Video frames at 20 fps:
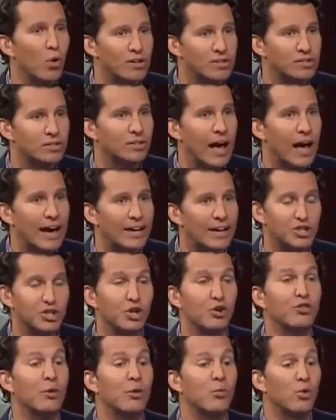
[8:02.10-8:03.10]
it was
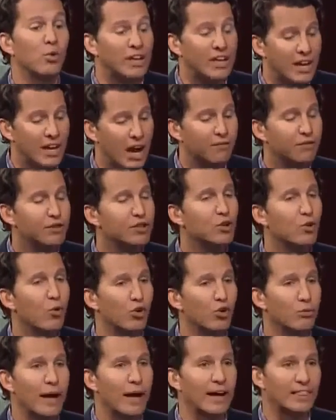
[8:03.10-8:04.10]
last year. They will get after the
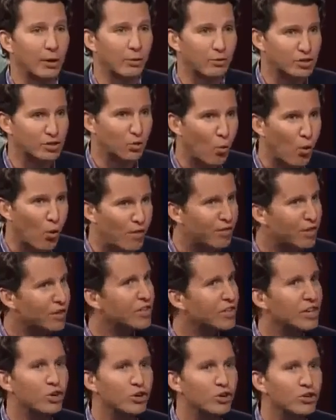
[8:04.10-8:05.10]
quarterback. That was the one
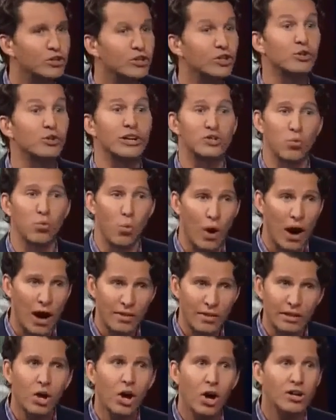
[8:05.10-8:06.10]
thing they couldn't do. That's
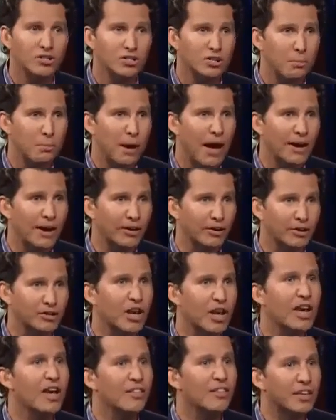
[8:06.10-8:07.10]
why they lost to the
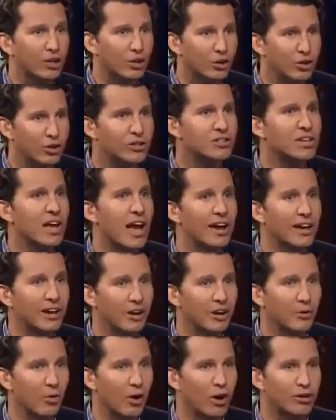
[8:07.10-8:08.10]
Packers. They couldn't
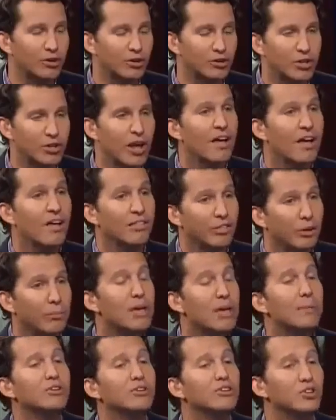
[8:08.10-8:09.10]
sack Aaron Rodgers.
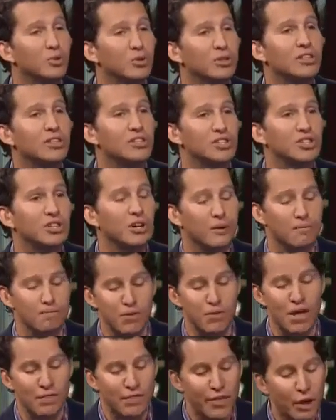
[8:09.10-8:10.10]
They'll be able to do it this year.
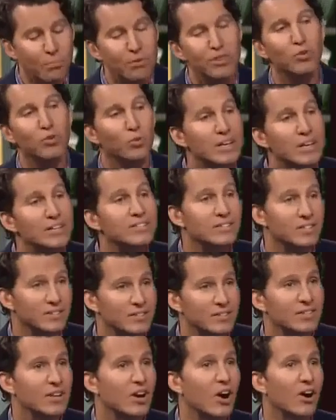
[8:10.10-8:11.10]
And they'll be the reason
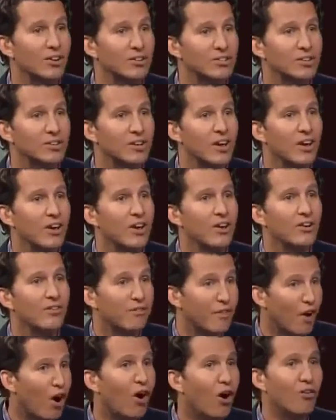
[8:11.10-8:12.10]
that the Seahawks
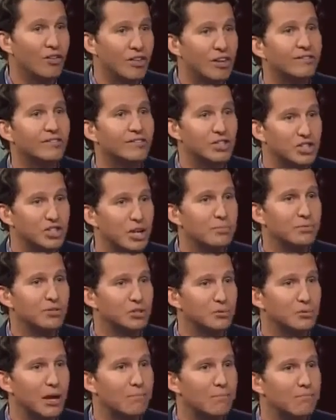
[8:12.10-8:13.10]
fall in the NFC
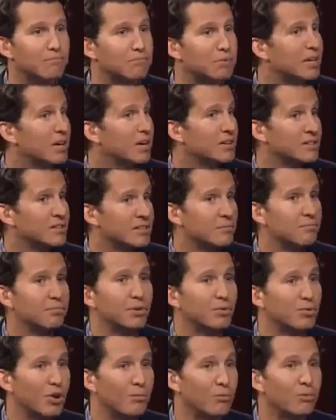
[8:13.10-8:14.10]
Championship game. Because
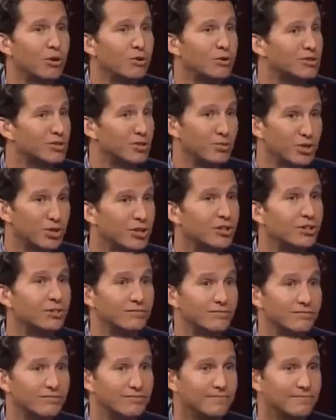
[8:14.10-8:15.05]
simply Romo is too good.